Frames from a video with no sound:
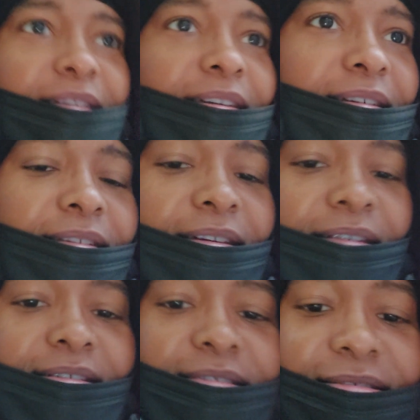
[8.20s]
And
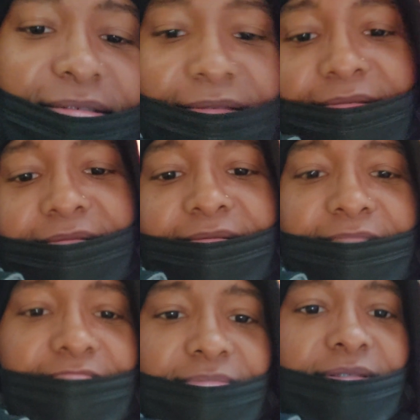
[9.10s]
hey,
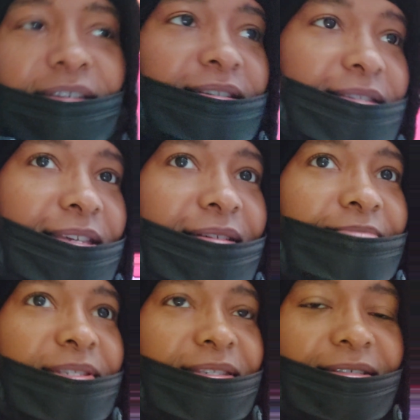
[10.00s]
yes,
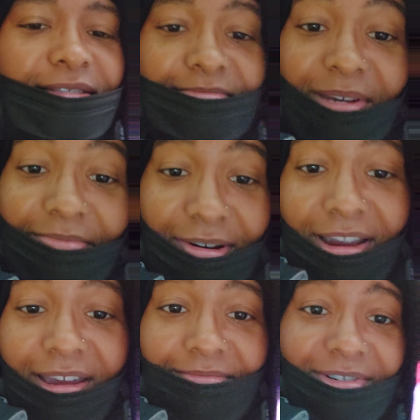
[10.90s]
I'm still in my
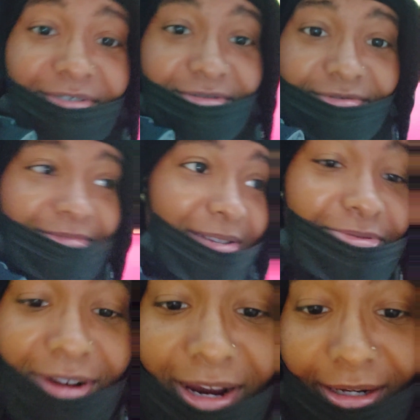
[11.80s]
pride mode with my
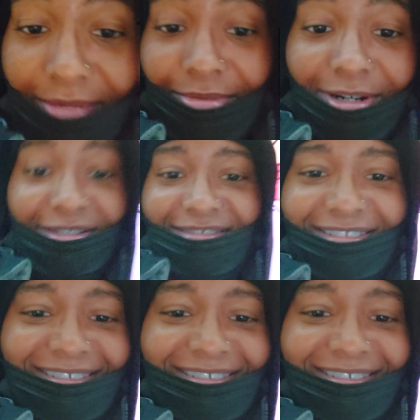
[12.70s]
pride umbrella.